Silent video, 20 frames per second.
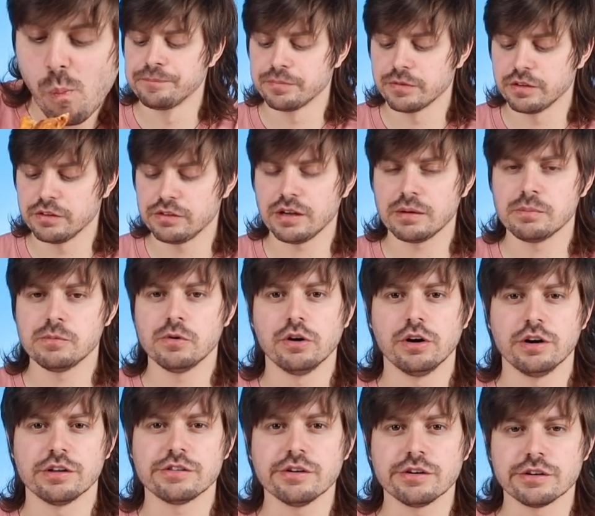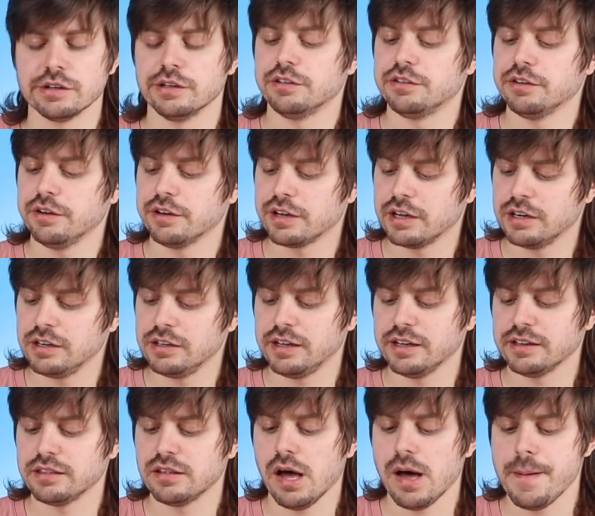It's like more hot doggy, so I kind of
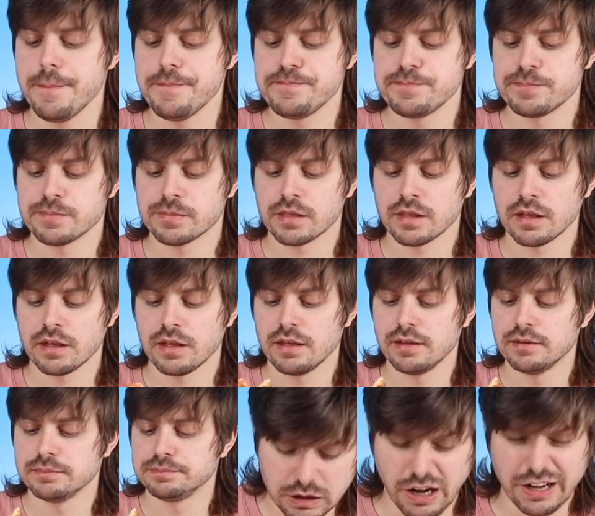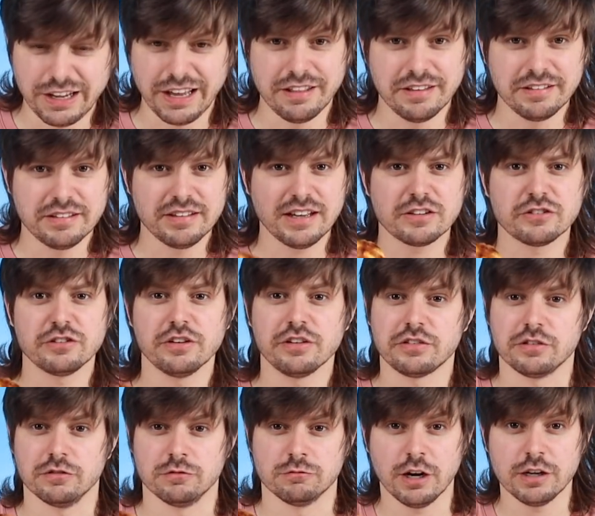like that. Okay, this is actually
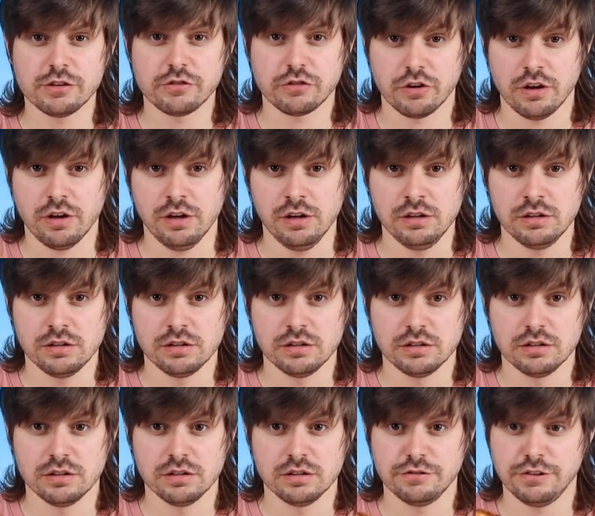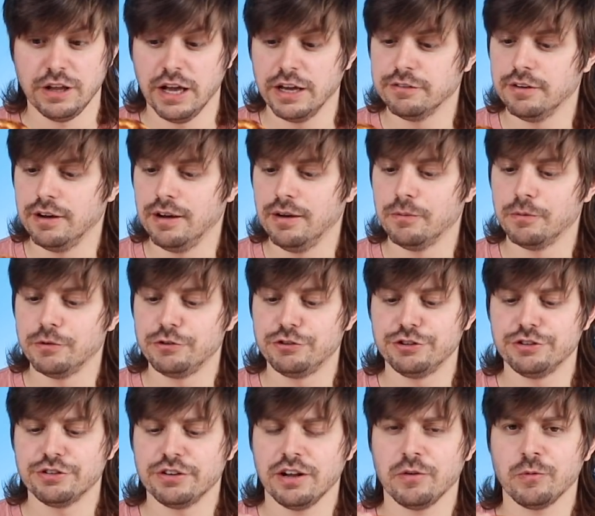sriracha flavor, which
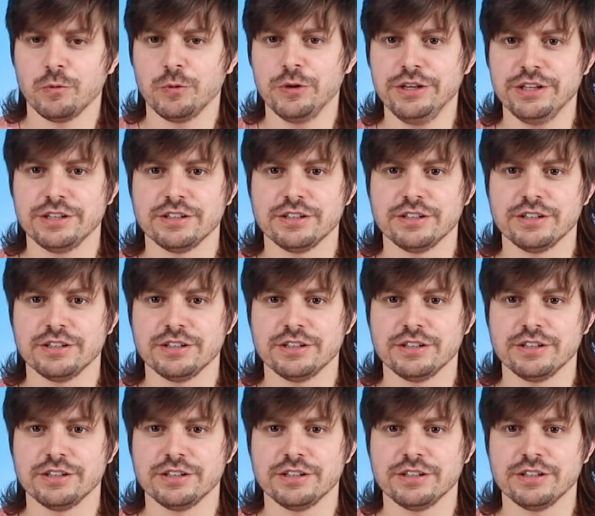is kind of weird.